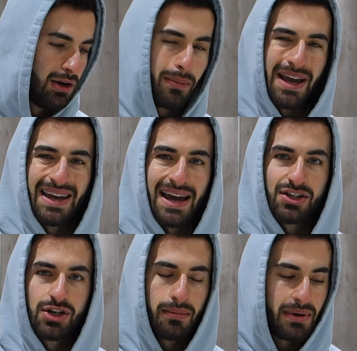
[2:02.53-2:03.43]
a little bit of
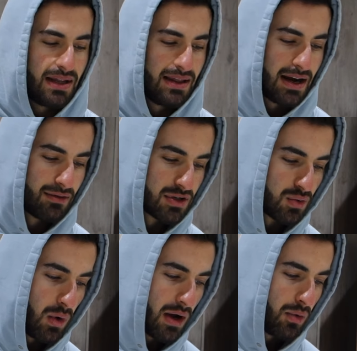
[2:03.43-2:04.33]
ketchup in there
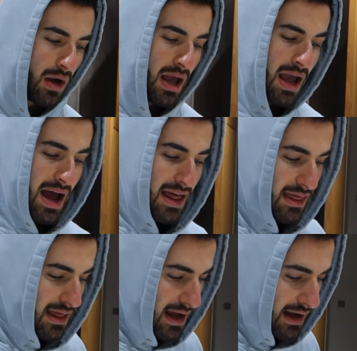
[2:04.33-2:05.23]
as well.
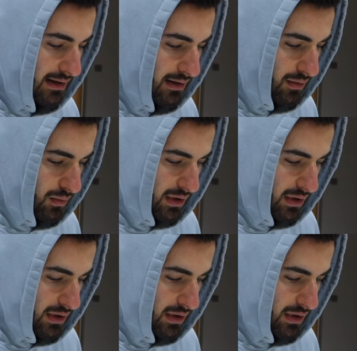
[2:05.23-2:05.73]
And then